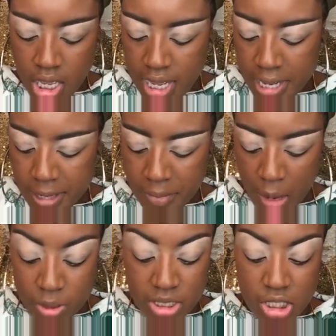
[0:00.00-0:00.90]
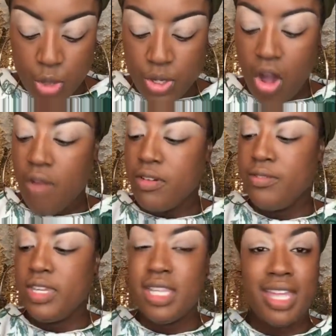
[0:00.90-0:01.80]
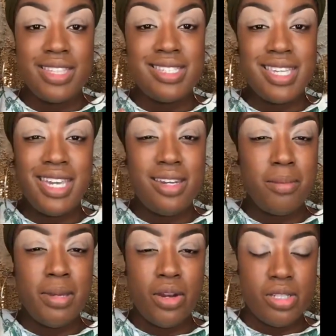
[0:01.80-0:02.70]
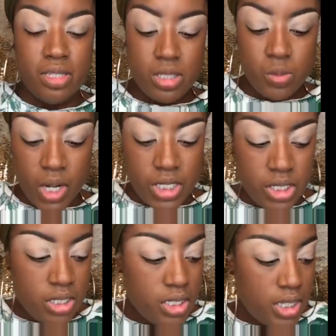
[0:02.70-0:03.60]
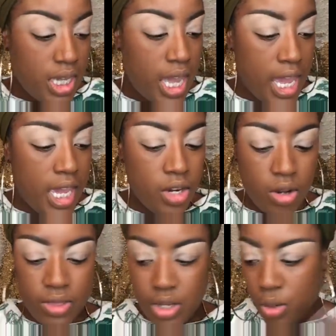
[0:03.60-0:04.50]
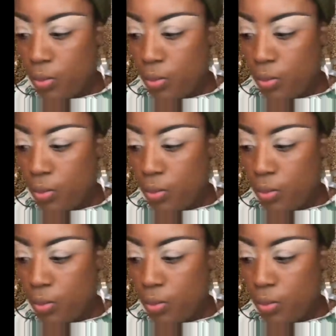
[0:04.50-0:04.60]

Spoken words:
I was just going off of the skin comparison swatches that they had on their